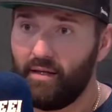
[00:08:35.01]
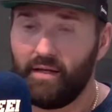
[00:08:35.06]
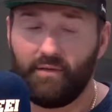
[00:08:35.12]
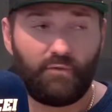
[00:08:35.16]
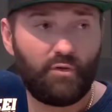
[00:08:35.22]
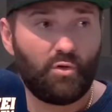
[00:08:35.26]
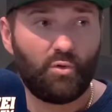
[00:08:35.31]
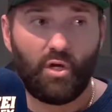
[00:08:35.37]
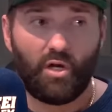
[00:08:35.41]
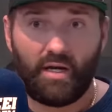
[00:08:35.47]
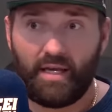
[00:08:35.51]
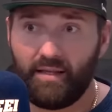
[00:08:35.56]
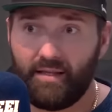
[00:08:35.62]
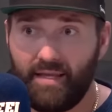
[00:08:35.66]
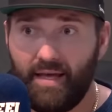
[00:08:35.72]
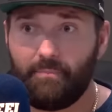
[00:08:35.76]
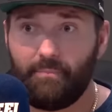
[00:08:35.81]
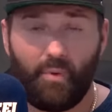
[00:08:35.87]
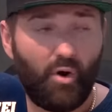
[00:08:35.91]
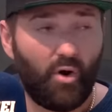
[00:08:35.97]
if you look at
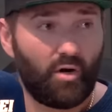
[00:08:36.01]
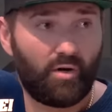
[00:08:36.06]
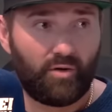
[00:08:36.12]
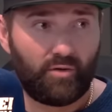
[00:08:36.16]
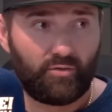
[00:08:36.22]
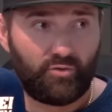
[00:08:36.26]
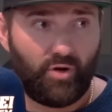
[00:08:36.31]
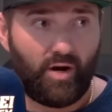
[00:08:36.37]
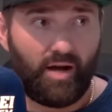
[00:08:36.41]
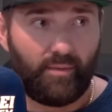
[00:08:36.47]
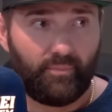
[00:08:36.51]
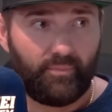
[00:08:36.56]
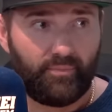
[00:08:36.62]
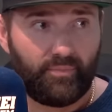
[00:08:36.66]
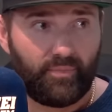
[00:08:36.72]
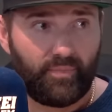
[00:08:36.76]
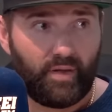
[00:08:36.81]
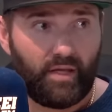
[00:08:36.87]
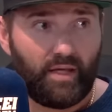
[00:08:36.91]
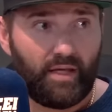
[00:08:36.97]
that Parker drop,
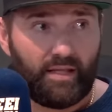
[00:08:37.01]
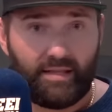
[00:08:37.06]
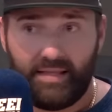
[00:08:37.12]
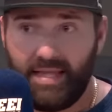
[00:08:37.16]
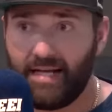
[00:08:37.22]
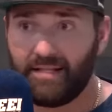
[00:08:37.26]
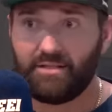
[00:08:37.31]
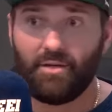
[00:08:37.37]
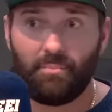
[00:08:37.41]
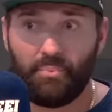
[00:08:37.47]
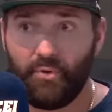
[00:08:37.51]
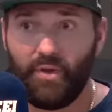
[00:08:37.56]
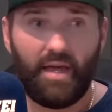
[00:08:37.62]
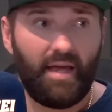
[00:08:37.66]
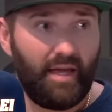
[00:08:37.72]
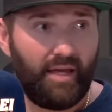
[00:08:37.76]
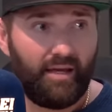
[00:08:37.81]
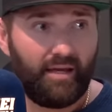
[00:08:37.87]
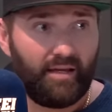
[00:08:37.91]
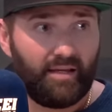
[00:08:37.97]
yeah, that's a
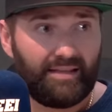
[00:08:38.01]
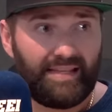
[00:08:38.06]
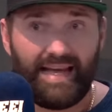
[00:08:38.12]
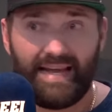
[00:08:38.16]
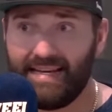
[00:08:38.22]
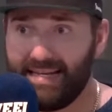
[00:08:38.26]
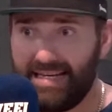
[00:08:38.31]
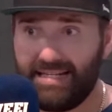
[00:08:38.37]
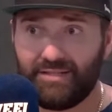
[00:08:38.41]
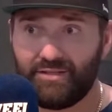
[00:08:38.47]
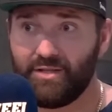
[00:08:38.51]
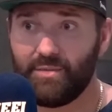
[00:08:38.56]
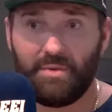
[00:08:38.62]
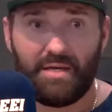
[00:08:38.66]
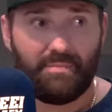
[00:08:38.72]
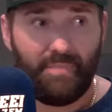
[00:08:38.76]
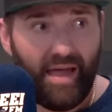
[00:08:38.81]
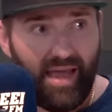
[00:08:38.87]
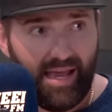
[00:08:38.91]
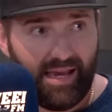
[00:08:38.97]
play that needs to
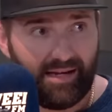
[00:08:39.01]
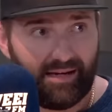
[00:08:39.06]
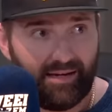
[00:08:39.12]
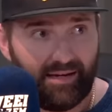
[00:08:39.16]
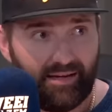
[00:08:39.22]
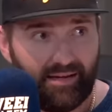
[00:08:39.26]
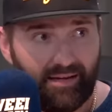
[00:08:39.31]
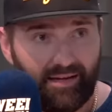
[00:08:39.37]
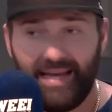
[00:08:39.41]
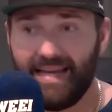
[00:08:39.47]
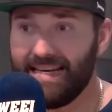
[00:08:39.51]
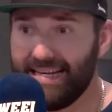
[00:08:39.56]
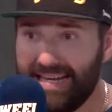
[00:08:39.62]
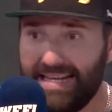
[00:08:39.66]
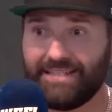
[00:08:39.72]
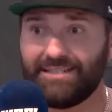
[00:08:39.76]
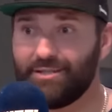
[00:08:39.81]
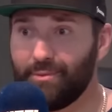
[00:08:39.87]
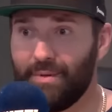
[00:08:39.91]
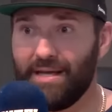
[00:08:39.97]
be made. it
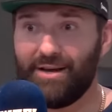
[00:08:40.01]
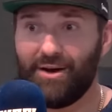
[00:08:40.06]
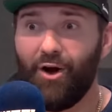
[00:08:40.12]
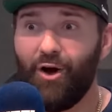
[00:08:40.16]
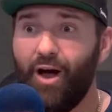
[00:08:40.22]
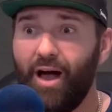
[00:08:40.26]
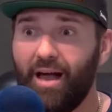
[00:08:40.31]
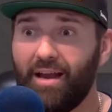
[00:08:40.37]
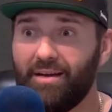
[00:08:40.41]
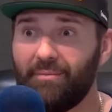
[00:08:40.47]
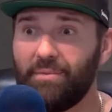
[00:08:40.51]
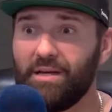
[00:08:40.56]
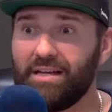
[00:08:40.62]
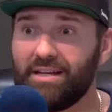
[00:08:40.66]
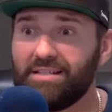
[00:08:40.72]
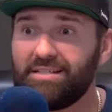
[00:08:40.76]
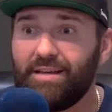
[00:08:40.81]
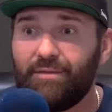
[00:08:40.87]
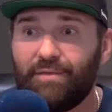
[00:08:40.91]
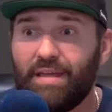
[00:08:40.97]
needs to be caught. Right. But
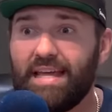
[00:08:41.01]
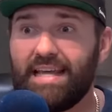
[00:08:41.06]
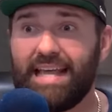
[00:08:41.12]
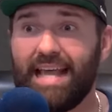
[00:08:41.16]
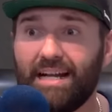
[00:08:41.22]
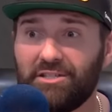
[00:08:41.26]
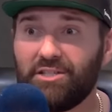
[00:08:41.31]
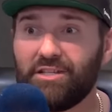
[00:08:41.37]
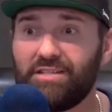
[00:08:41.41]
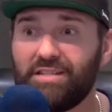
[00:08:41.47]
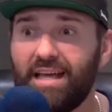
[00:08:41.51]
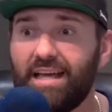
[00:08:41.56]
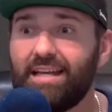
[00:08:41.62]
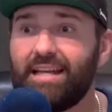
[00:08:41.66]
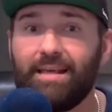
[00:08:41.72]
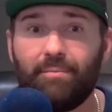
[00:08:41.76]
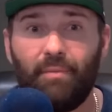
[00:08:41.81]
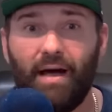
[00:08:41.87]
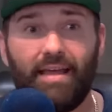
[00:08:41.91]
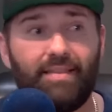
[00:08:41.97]
if he catches
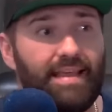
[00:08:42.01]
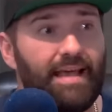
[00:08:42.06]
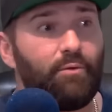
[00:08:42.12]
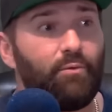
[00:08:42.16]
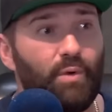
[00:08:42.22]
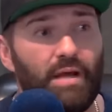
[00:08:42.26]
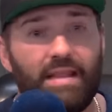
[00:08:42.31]
it, he might. They